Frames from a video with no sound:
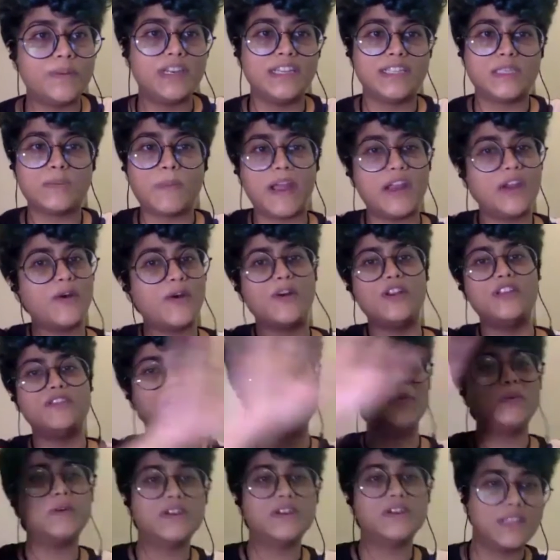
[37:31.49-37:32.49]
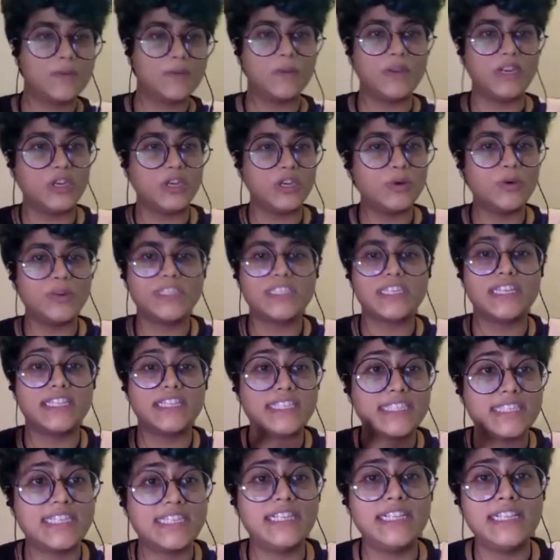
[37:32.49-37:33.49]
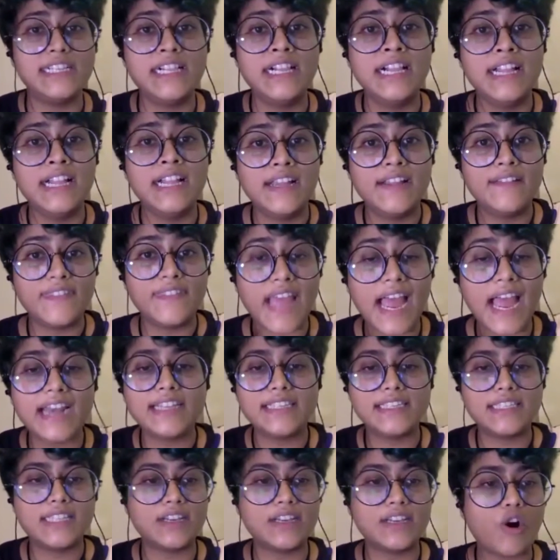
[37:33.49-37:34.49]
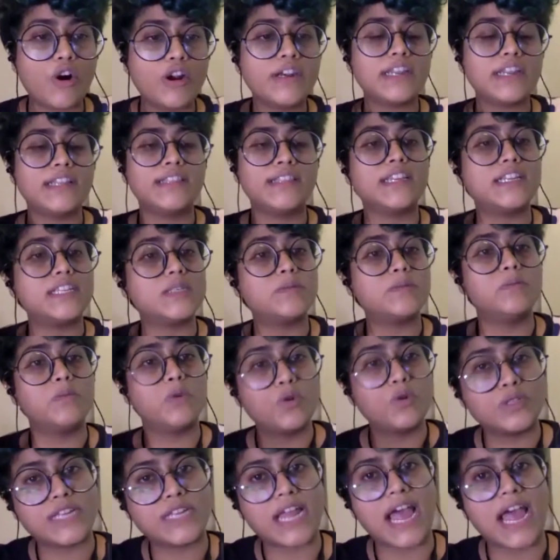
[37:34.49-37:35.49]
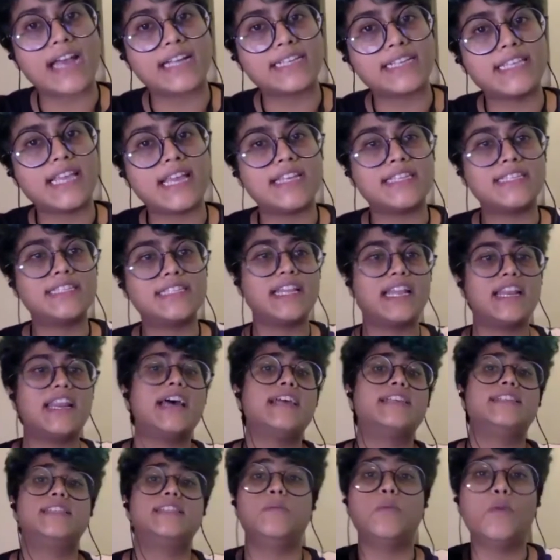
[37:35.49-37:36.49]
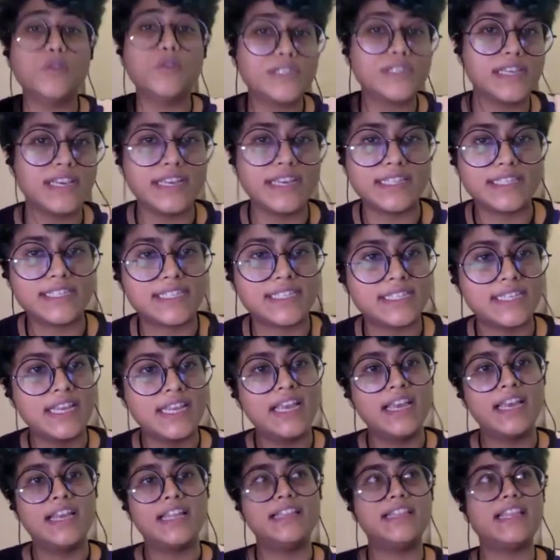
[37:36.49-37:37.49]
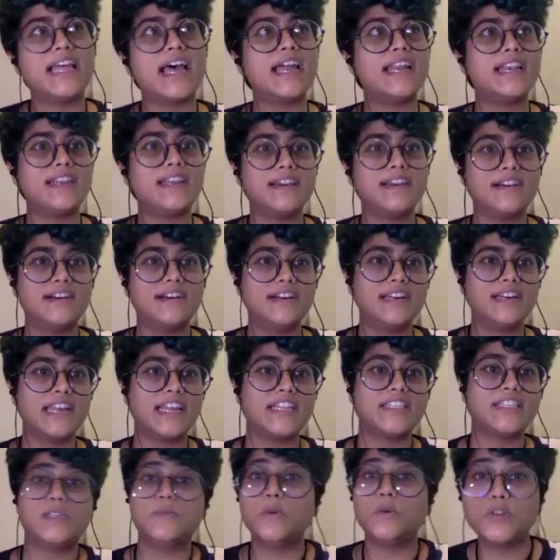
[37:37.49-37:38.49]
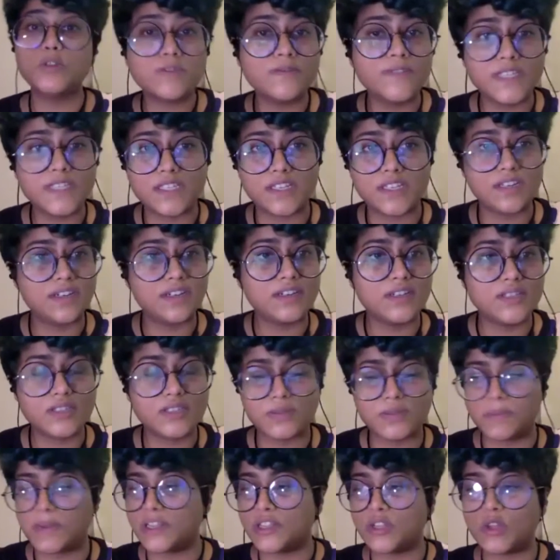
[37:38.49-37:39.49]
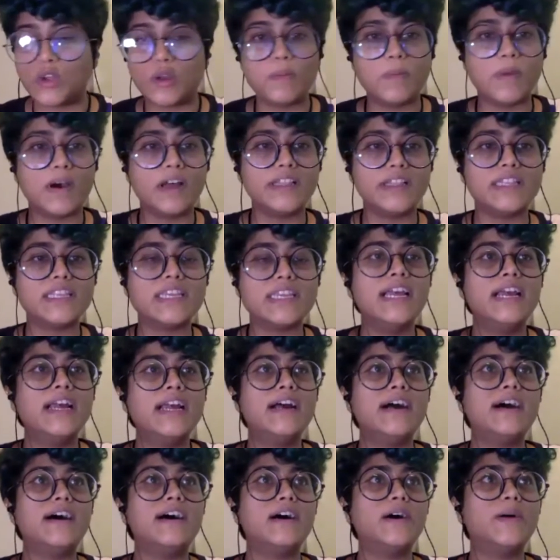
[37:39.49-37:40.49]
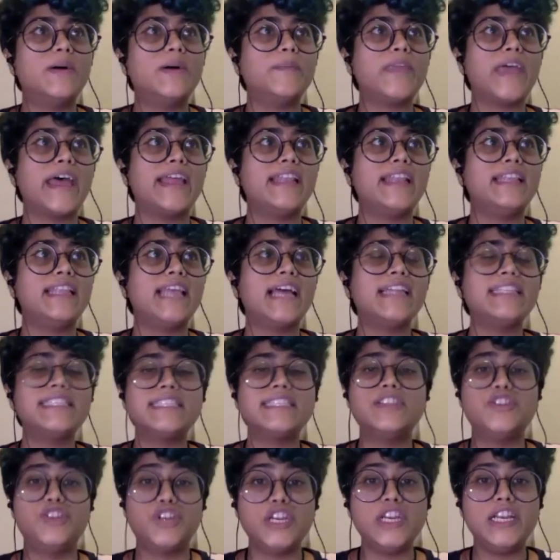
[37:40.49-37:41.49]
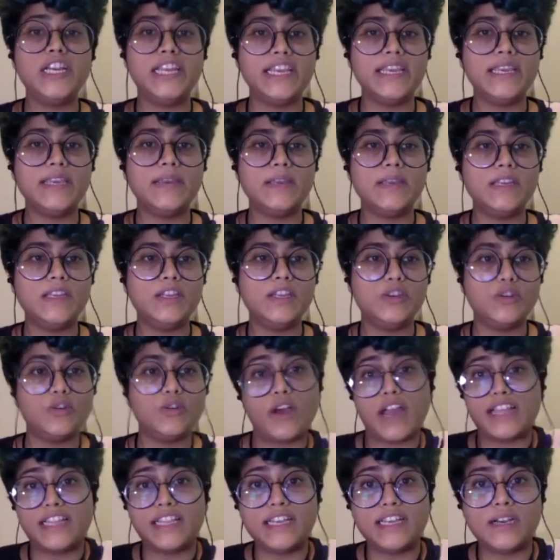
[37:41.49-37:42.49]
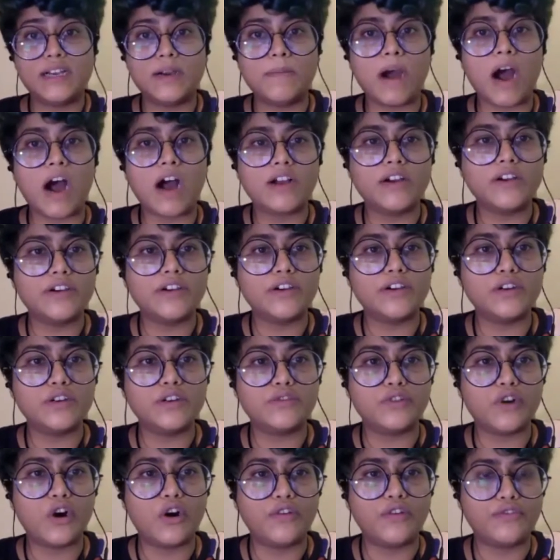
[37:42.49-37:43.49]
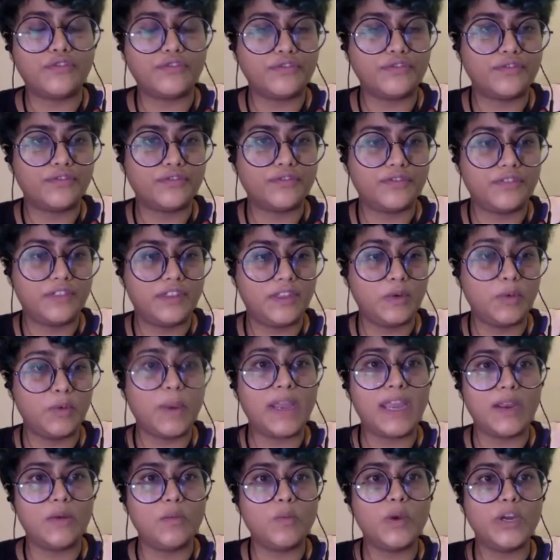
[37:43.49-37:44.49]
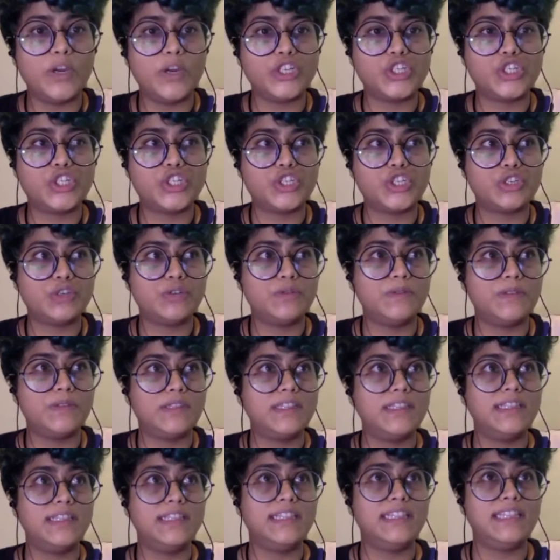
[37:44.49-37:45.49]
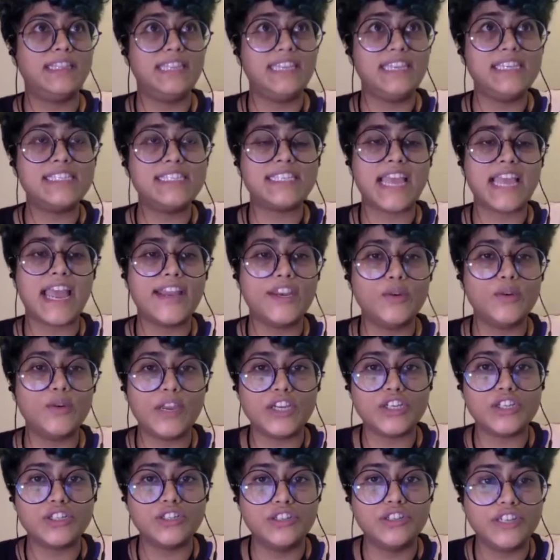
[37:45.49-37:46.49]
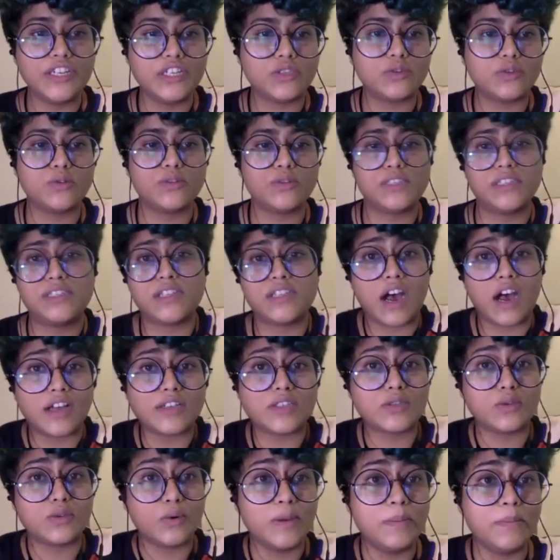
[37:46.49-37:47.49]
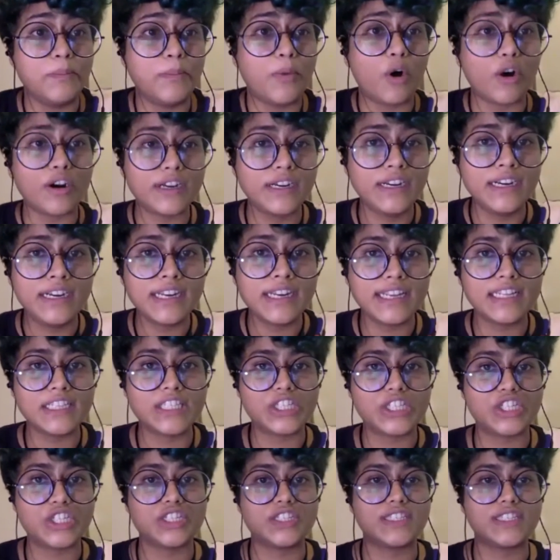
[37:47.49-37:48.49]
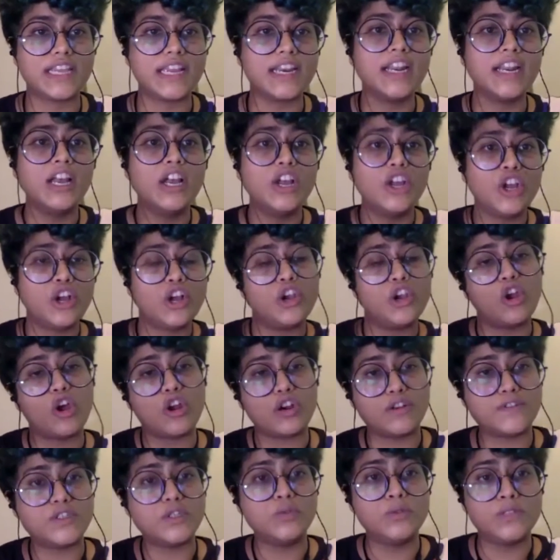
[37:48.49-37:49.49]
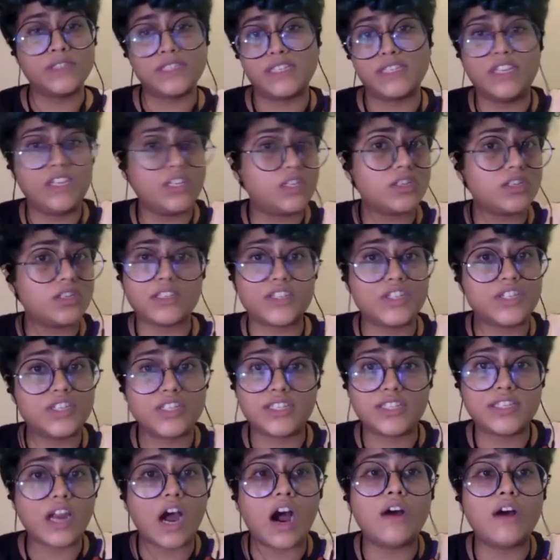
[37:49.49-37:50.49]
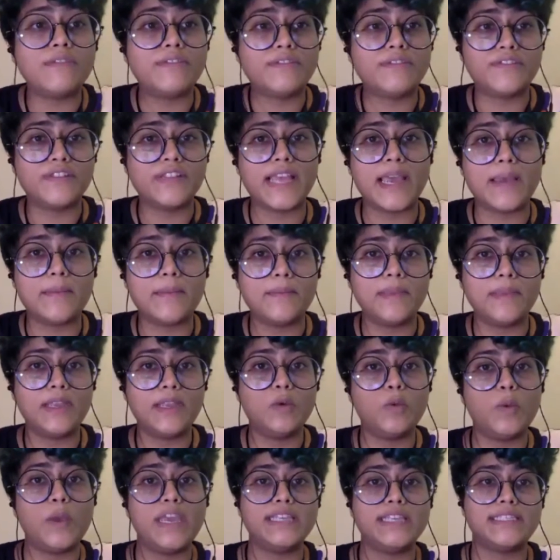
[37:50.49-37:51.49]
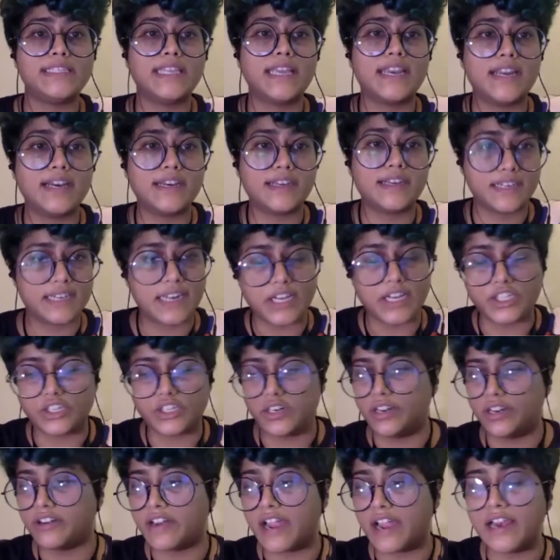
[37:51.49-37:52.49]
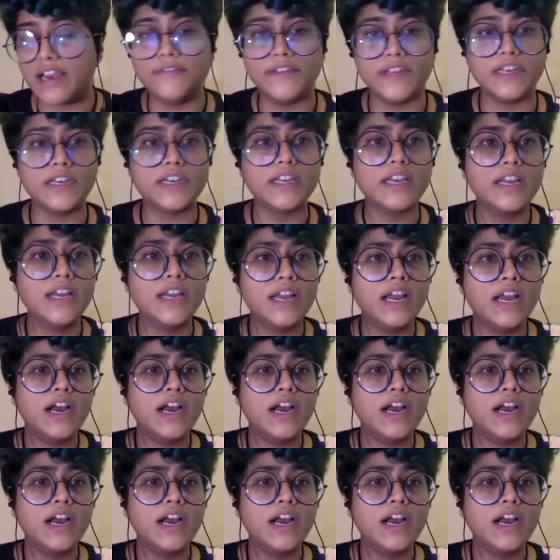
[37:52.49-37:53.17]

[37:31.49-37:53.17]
Despite all of the work that we do, it's still, that is the content that is most accessed, that has the most hits, that gets the most visitors month on month. And that's really, I think a marker of the way in which these educational resources are so important. It's just that a lot of students and teachers are just starved for them in ways that are contextually relevant.